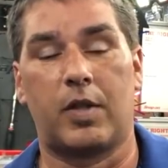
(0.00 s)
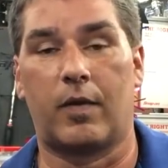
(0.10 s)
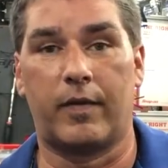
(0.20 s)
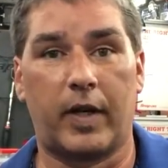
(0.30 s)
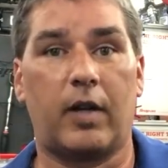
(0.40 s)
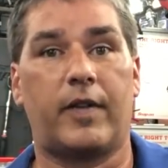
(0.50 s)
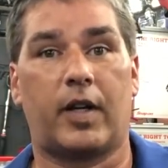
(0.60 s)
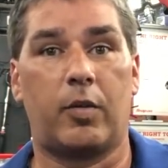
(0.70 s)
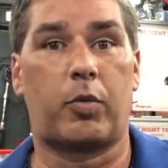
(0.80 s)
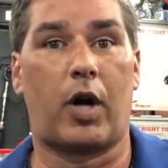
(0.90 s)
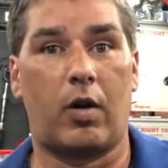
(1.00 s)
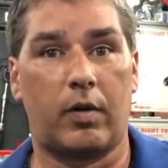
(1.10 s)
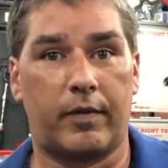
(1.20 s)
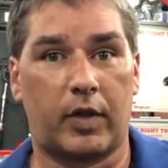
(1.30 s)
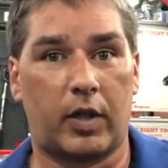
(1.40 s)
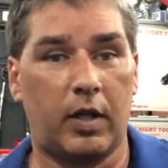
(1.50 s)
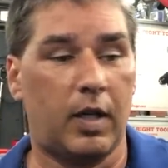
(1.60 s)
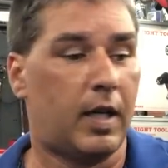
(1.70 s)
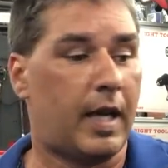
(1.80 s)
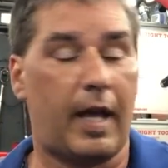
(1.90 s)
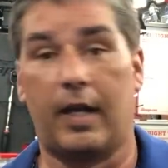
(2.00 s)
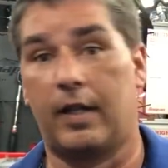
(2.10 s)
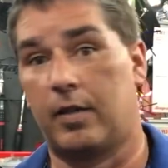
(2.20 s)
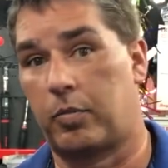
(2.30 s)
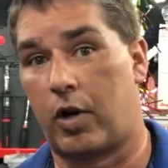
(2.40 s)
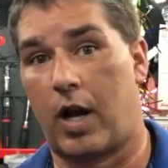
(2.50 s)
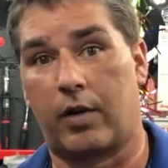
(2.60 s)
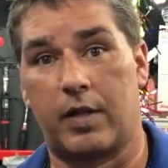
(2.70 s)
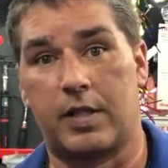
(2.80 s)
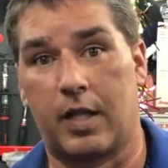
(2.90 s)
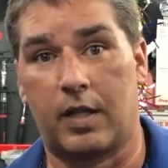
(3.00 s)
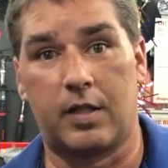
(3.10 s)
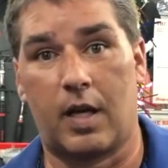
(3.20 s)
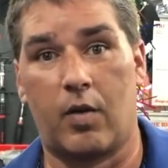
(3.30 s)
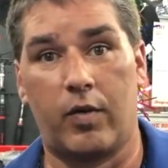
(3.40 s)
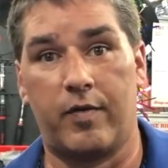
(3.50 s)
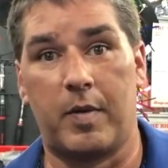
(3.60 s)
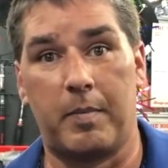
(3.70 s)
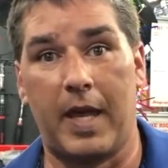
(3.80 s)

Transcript: So very, very proud of her and the progress that we've been